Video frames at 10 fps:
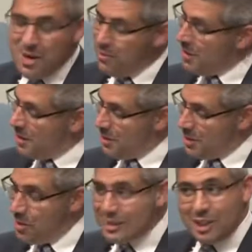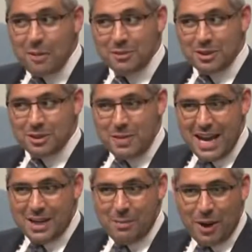where there were no assumptions
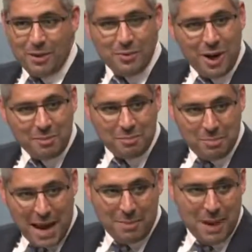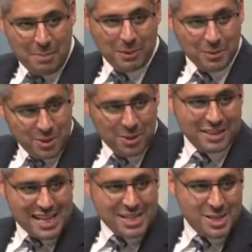made about what people knew and
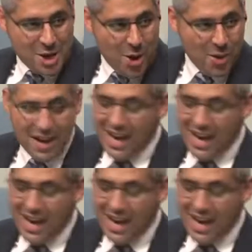didn't know,